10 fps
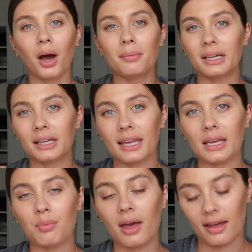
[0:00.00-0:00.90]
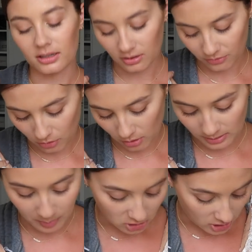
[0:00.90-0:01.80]
but I'm gonna keep it for a
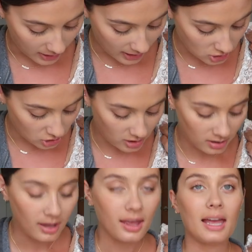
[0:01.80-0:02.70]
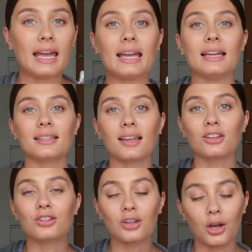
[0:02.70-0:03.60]
special occasion. It's
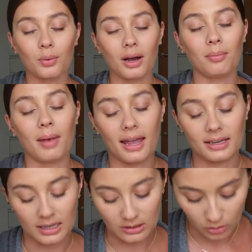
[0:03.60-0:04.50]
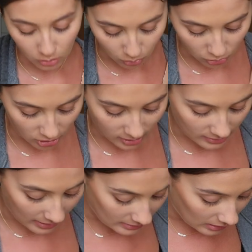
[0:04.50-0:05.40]
so well made, it's
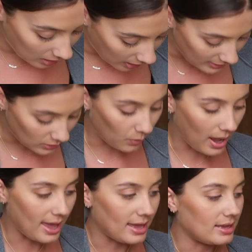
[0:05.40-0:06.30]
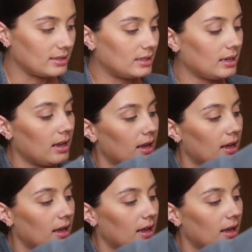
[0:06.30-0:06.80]
gorgeous, it's lightweight,